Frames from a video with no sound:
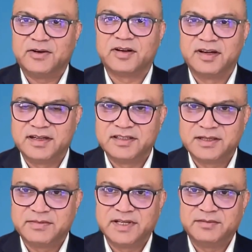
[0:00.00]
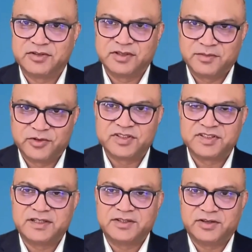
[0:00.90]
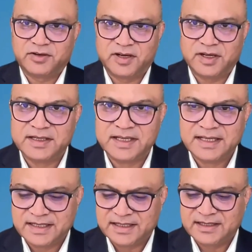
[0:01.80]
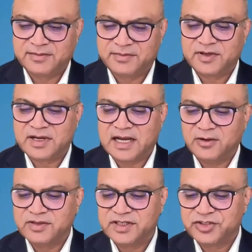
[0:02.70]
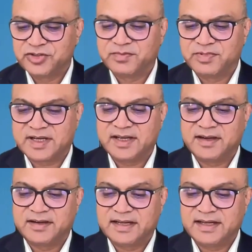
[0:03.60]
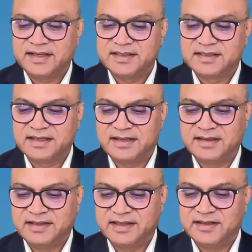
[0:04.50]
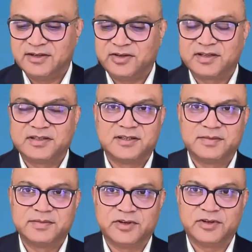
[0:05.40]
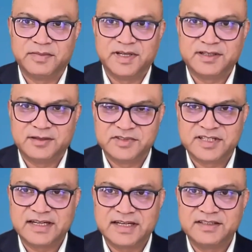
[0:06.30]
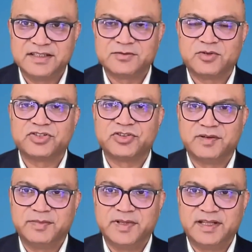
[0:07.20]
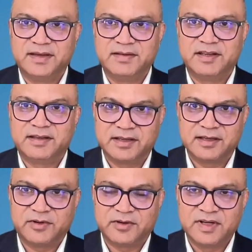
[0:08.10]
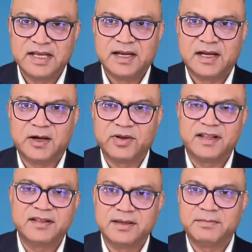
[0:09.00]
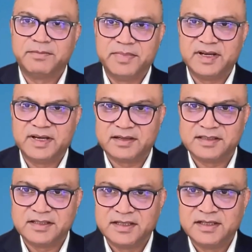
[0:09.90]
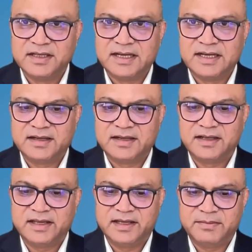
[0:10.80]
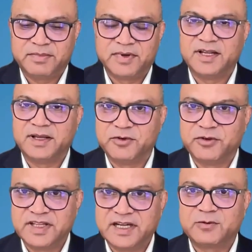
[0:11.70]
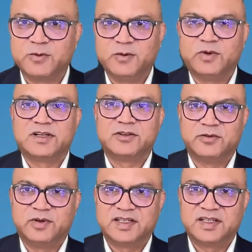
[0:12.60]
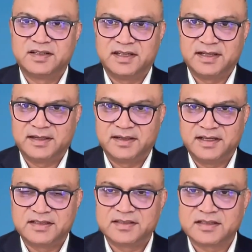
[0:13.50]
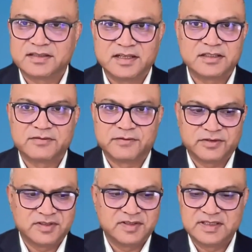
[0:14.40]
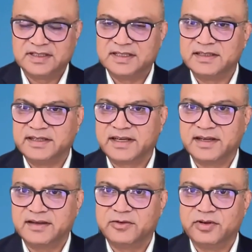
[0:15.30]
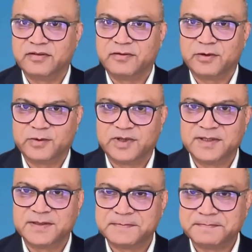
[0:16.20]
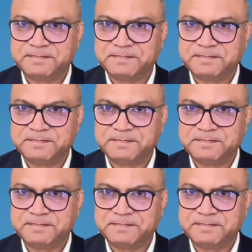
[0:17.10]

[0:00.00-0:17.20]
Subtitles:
or leadership teams or the boards that you're on about how they should prioritize their long-term or mid-term strategies? What should they thinking about? How can they build a playbook that will work towards a successful decade going forward?